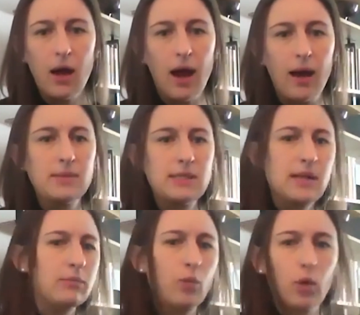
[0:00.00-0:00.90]

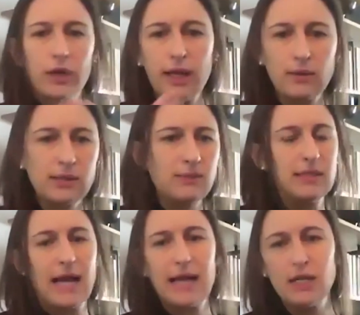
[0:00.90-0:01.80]
I'm working out some
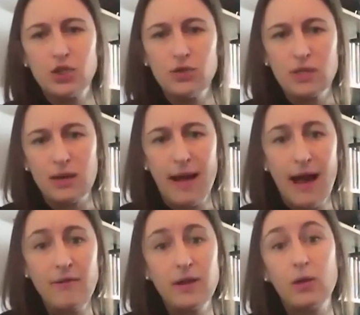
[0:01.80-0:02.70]
design issues that I'm
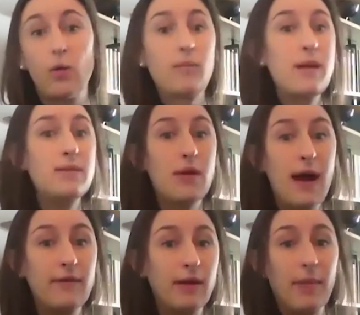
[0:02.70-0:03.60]
having, or maybe you're
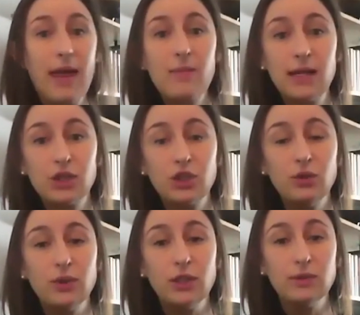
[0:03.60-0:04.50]
having a payment
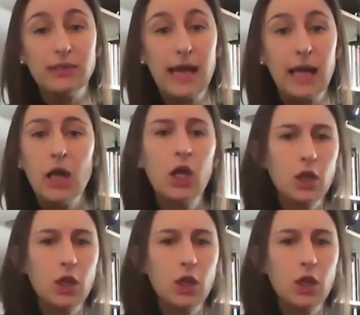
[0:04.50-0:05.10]
issue and you say,